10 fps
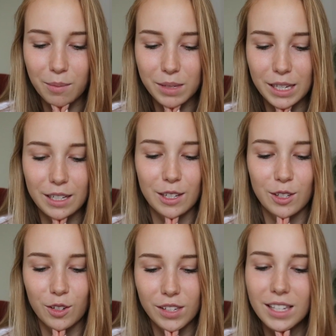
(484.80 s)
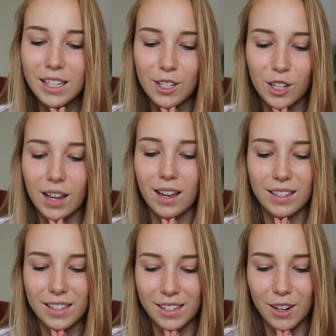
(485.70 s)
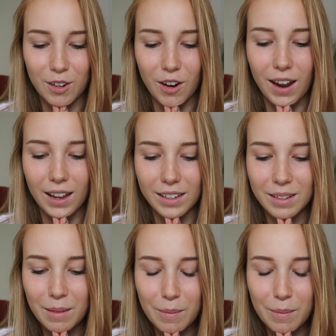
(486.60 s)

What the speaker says: comes in, and as soon as I see Jake, I just start crying.